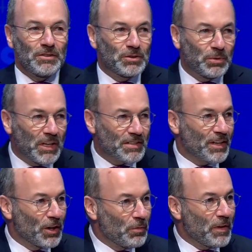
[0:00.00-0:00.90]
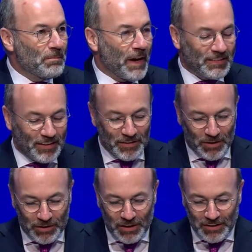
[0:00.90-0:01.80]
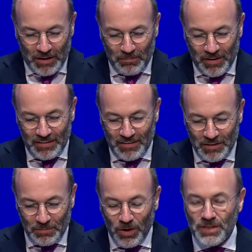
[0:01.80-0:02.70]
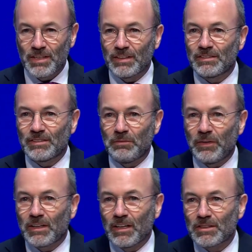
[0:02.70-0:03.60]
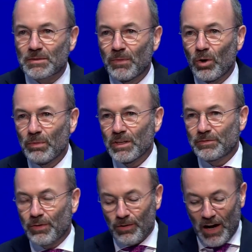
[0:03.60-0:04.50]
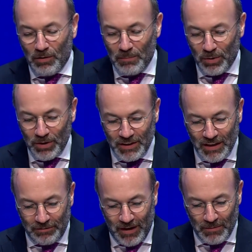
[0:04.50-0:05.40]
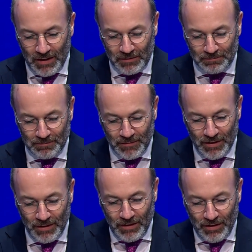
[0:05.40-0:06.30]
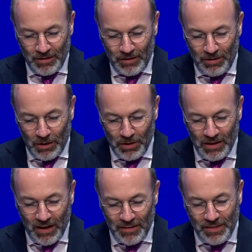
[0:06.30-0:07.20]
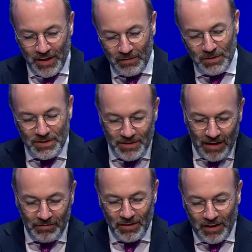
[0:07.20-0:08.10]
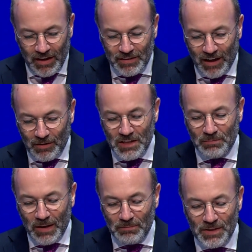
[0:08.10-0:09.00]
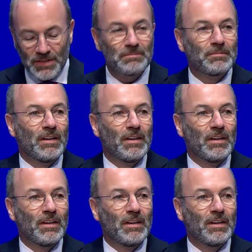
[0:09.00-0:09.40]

2 years ago we met in Rotterdam and it was a difficult moment for our political family. We only gathered there with 7, 8 council members.